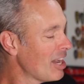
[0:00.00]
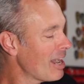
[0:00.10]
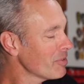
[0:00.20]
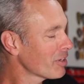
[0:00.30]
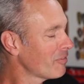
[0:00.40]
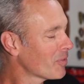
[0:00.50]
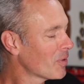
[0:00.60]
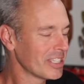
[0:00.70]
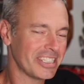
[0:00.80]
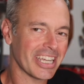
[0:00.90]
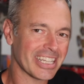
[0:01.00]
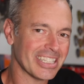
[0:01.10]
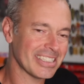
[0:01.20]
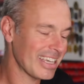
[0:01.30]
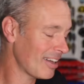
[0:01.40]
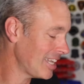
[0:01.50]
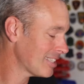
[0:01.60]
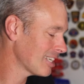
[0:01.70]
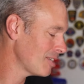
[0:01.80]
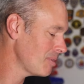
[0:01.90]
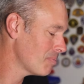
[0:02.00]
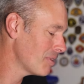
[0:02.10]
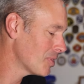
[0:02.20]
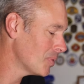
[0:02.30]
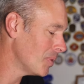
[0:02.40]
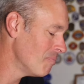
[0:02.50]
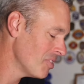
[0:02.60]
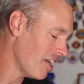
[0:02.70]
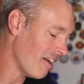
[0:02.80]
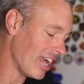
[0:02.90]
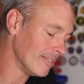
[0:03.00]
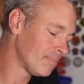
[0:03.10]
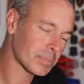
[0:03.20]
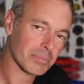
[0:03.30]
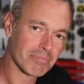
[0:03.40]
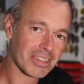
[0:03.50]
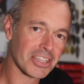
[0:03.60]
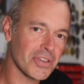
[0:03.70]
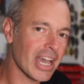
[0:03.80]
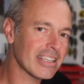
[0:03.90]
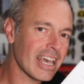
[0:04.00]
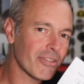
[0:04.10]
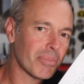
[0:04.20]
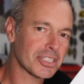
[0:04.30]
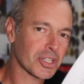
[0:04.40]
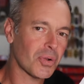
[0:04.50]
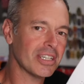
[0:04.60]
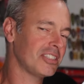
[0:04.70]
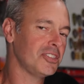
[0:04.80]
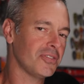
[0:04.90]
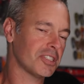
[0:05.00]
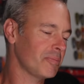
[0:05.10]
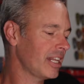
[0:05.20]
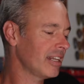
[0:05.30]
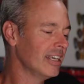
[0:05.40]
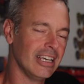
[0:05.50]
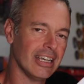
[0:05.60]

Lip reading: I'm looking forward to checking this out. That's going to be pretty cool. All right, you guys have a bunch of questions you've submitted.